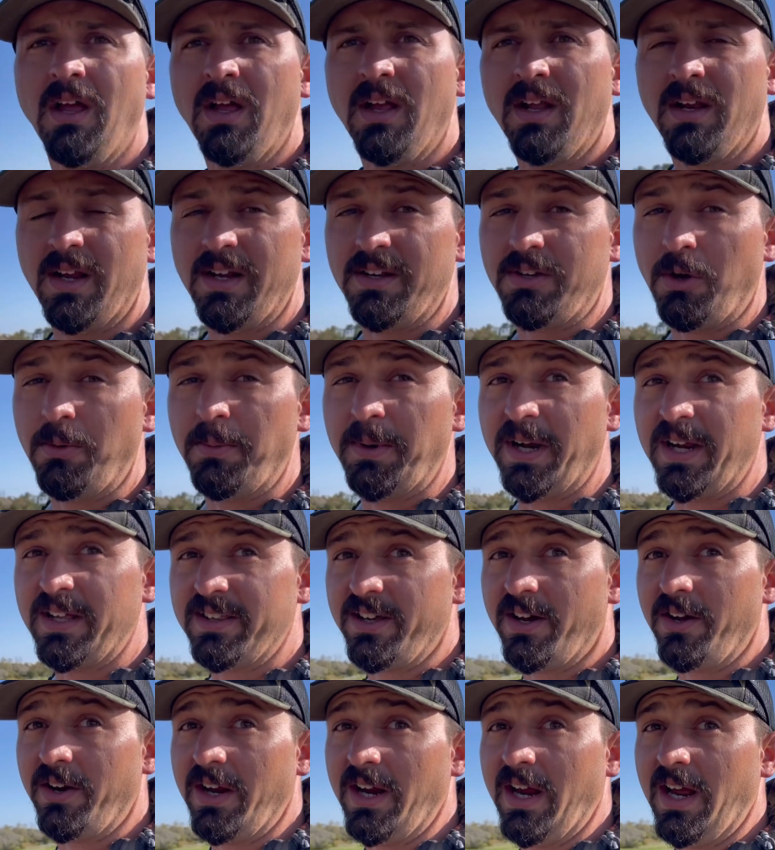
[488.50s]
they told me they
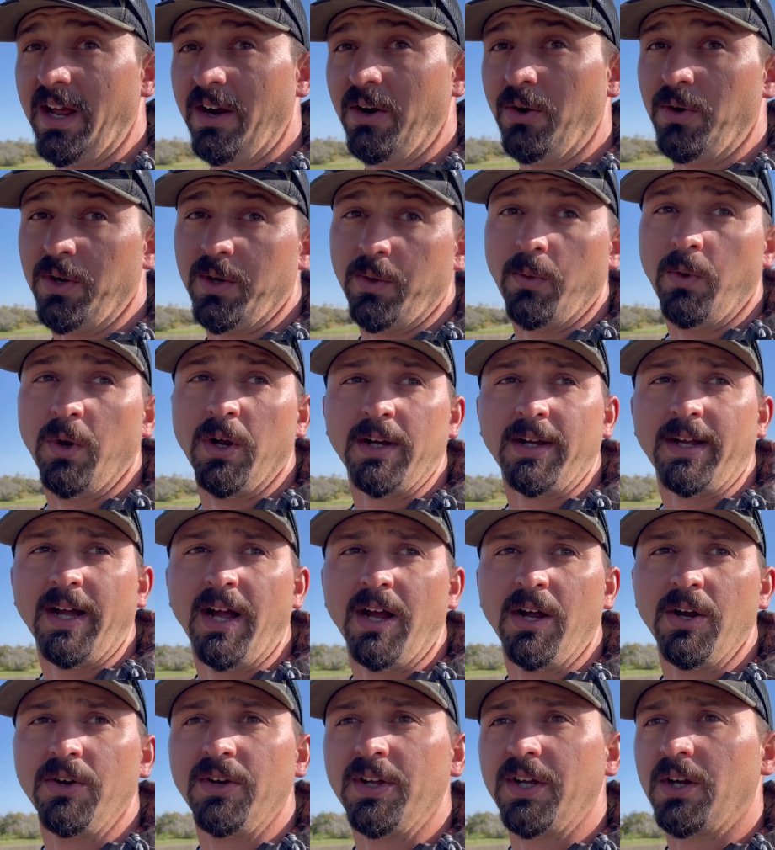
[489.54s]
thought they had only one
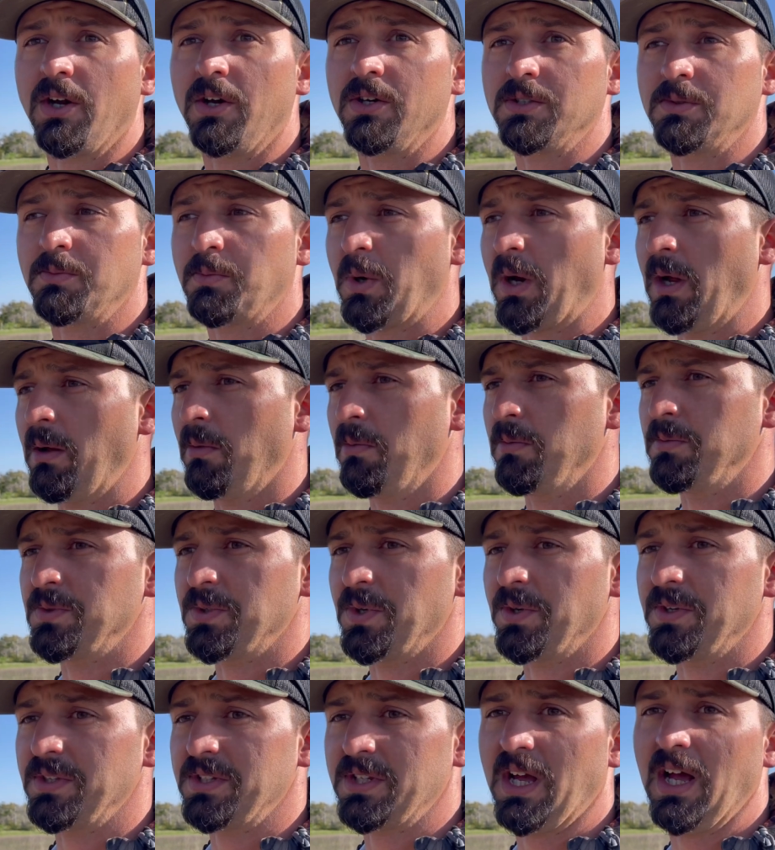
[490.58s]
coyote causing problems
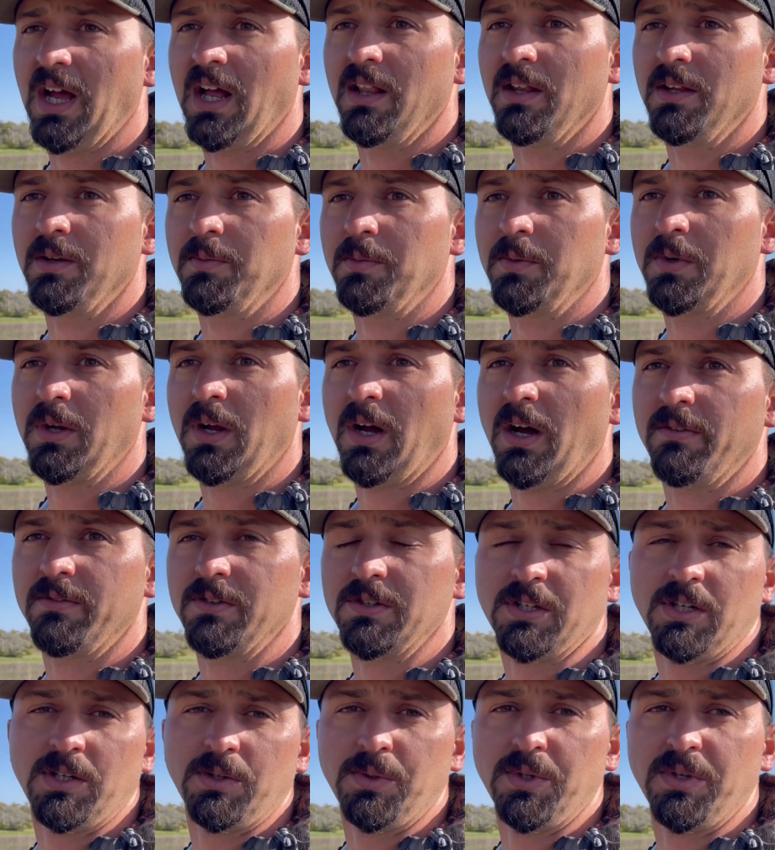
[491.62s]
on this island.
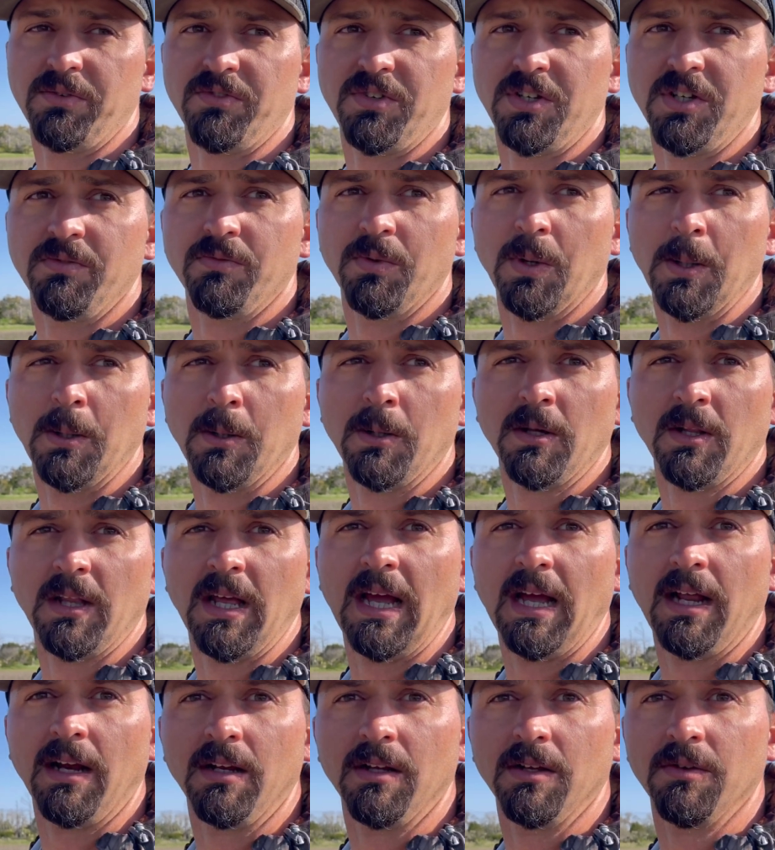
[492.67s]
Obviously, we've debunked
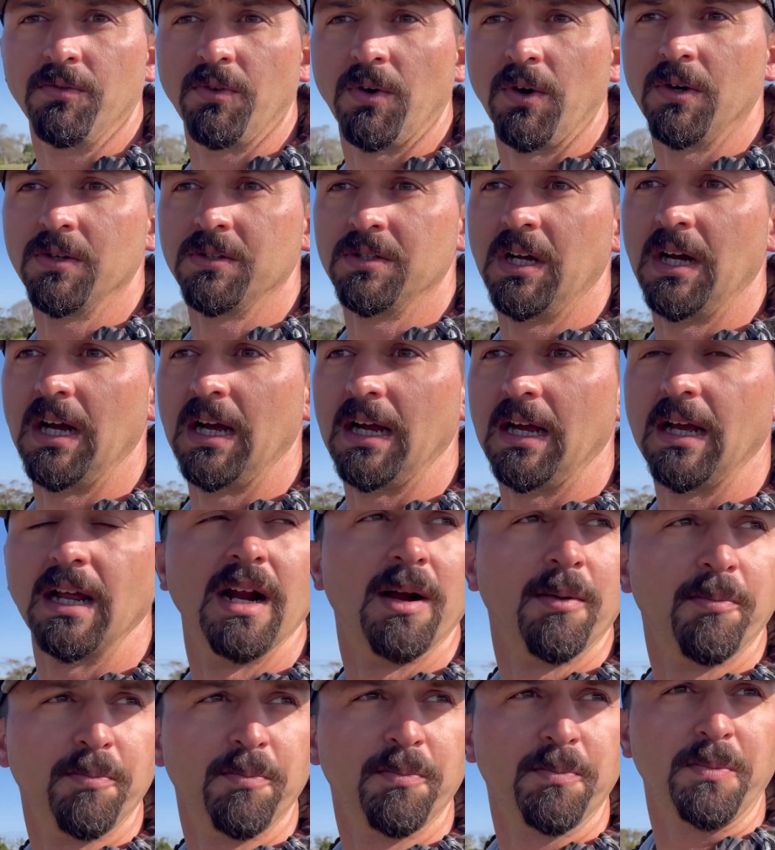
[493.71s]
that in the first night, and
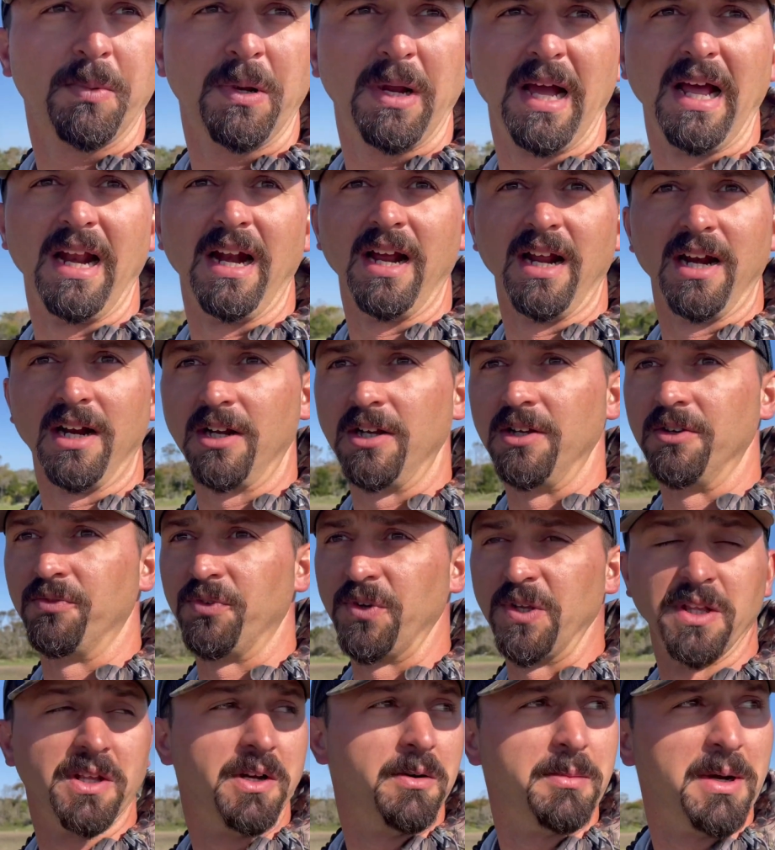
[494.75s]
I kind of had a good
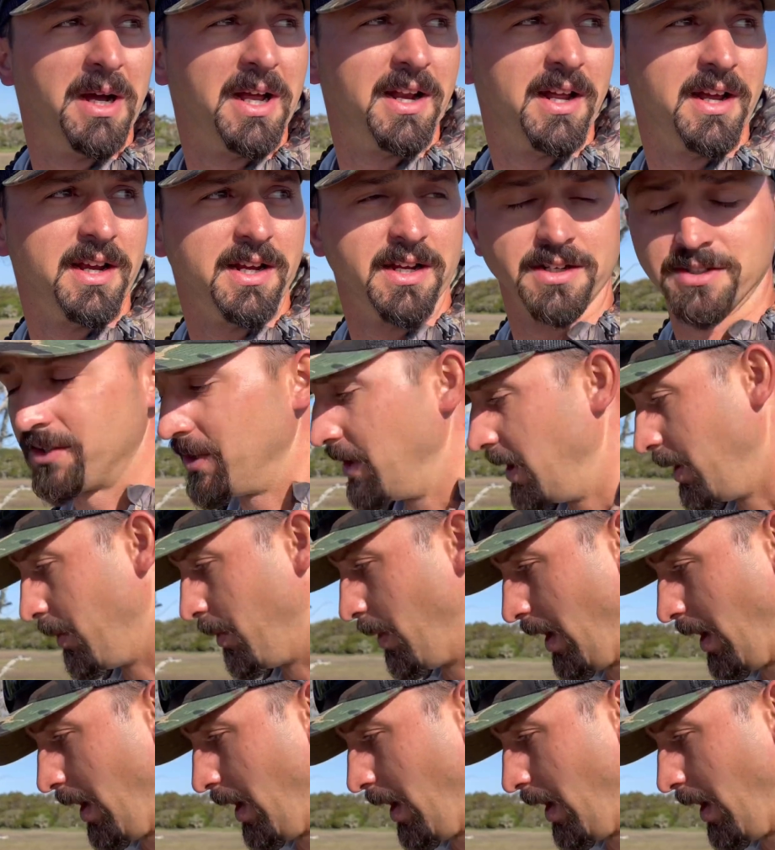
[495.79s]
feeling about that yesterday when